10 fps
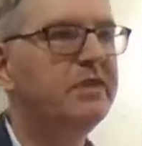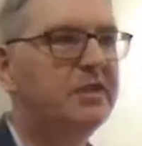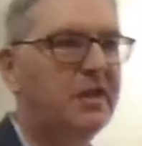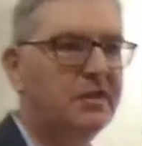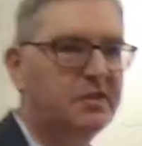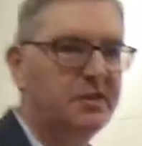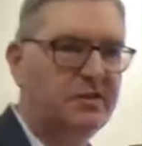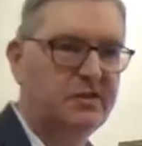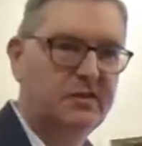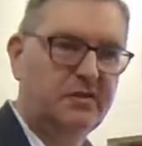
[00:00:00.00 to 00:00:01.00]

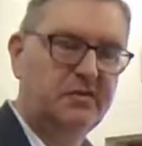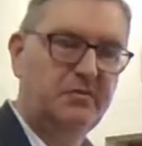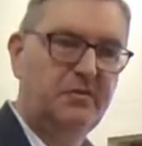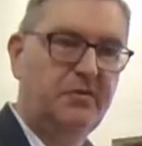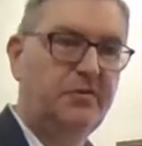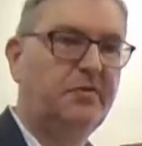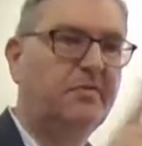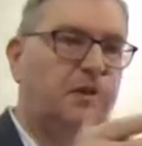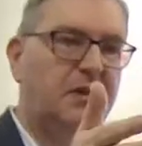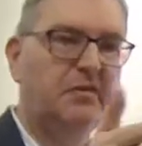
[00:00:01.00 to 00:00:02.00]
discusses
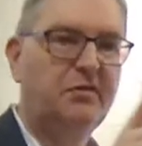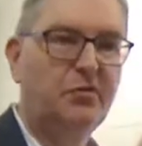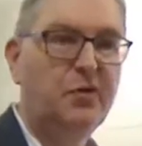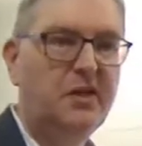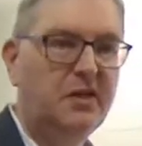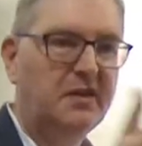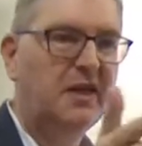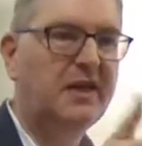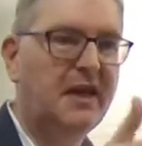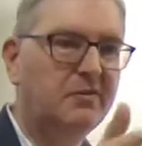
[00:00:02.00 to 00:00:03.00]
kind of three
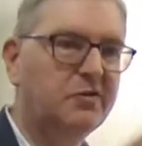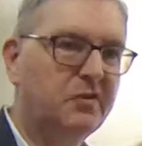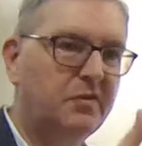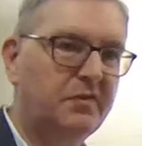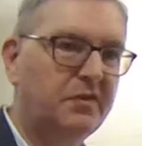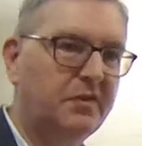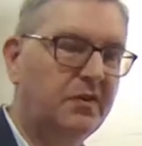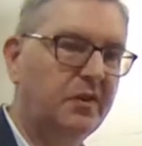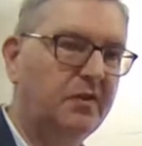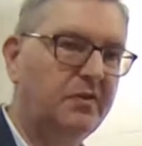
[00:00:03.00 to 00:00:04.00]
accounts of
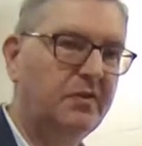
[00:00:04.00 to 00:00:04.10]
the